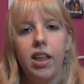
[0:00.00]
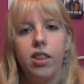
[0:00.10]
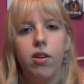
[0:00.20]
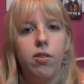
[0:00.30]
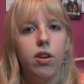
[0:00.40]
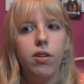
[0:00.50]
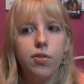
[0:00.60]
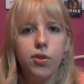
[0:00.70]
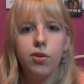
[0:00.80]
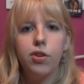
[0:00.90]
and there are a lot of
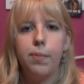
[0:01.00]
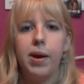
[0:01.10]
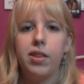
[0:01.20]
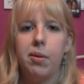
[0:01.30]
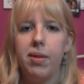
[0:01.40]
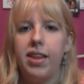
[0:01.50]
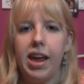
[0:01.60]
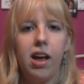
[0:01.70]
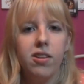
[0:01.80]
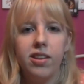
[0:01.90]
stories about them that they
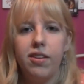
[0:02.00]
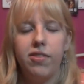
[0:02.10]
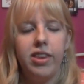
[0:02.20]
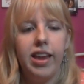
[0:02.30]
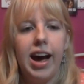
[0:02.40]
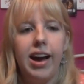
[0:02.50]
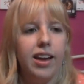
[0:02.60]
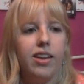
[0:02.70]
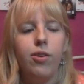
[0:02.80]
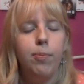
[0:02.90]
can't even die,
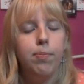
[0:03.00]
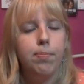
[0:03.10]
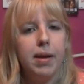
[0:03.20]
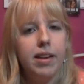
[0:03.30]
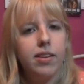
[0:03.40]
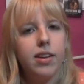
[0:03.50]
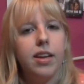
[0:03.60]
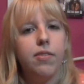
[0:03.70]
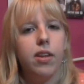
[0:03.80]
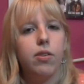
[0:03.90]
and you
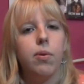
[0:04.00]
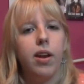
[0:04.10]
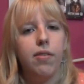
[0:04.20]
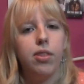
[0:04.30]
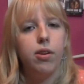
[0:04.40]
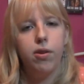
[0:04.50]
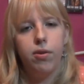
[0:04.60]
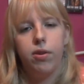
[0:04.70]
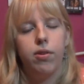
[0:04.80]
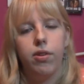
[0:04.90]
basically, if there's one after you,